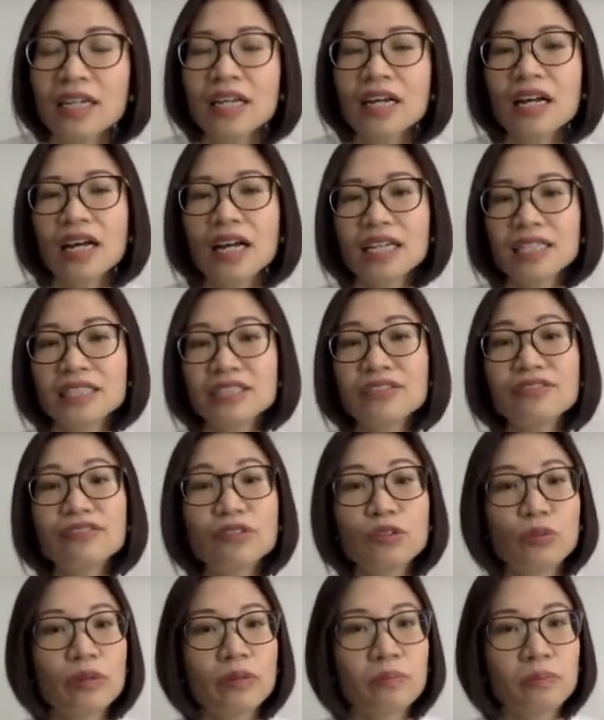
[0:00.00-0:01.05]
As the
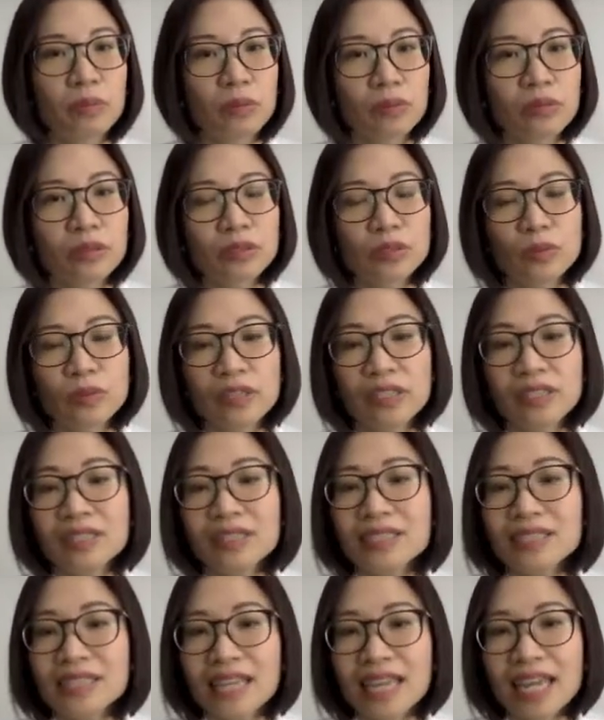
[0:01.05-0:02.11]
fluid pools within the
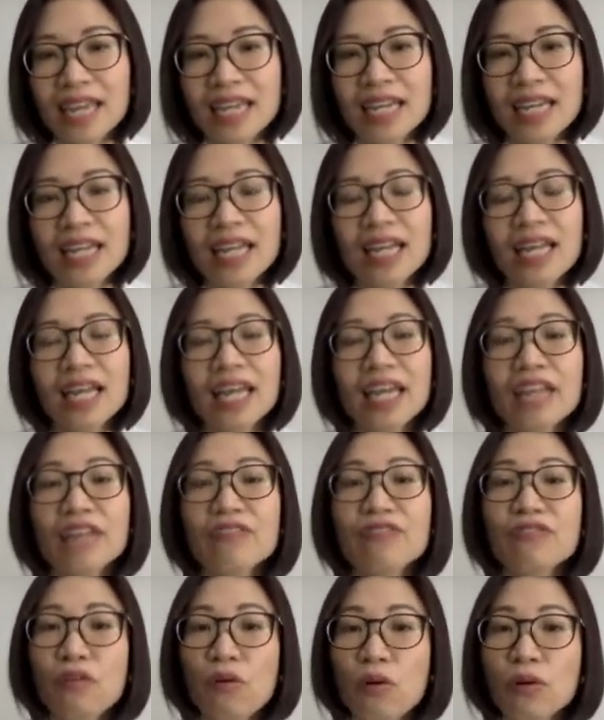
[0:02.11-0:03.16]
skin, it
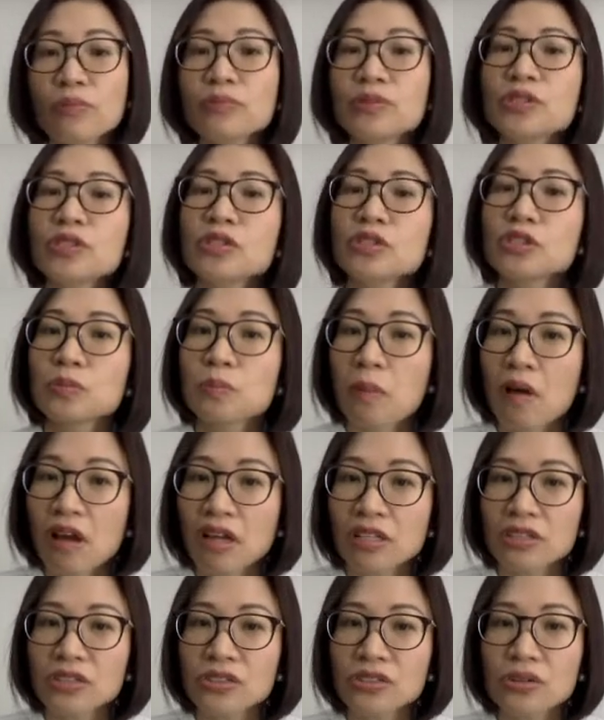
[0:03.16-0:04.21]
forms
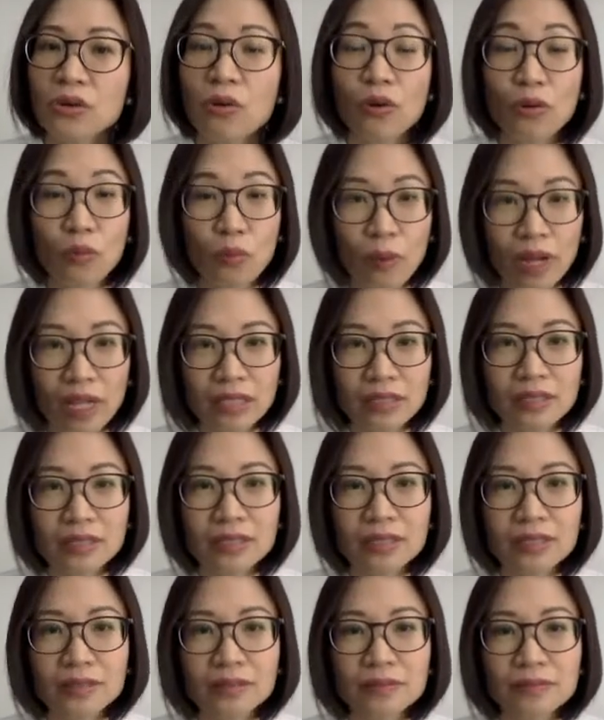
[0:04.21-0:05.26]
spots or
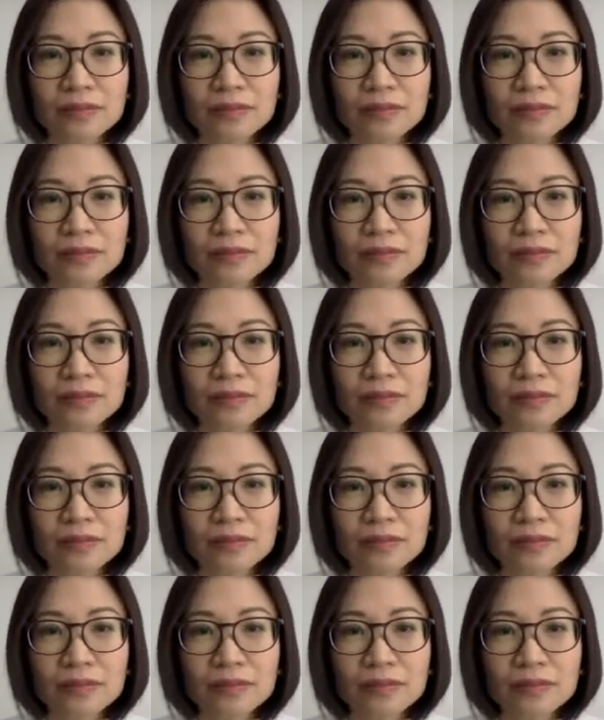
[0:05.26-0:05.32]
welts.